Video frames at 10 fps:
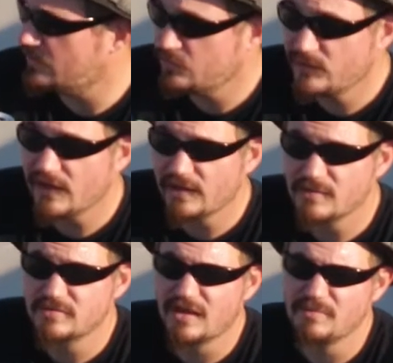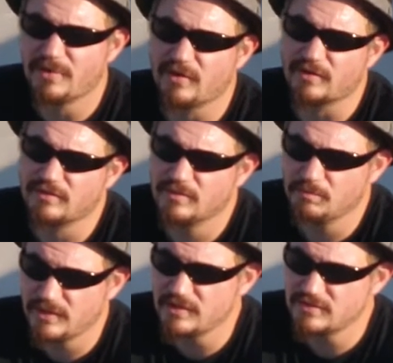You've got to love skate parks,
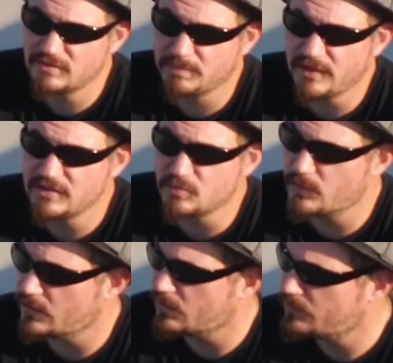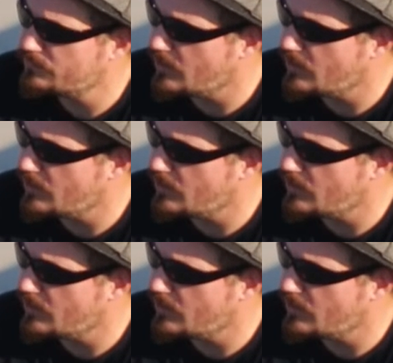because it's a place where